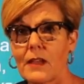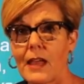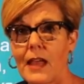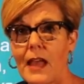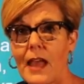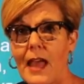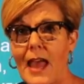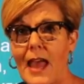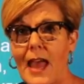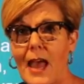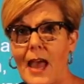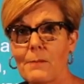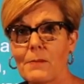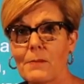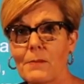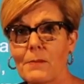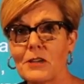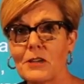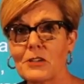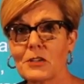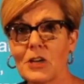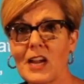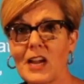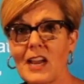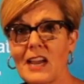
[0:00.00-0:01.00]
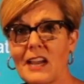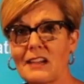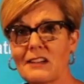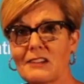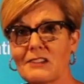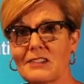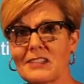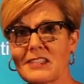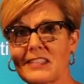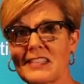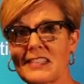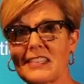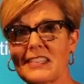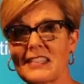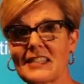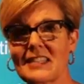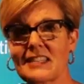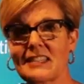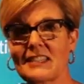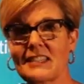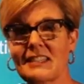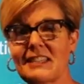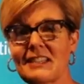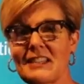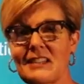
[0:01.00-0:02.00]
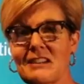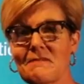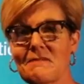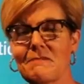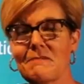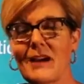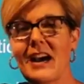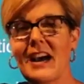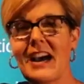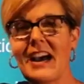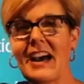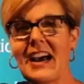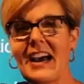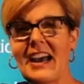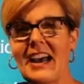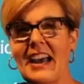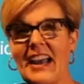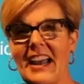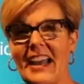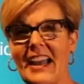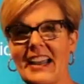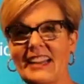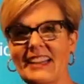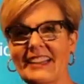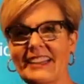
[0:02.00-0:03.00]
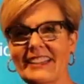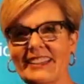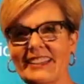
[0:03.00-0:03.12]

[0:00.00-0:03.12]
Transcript: happy trails. Happy trails. Bye.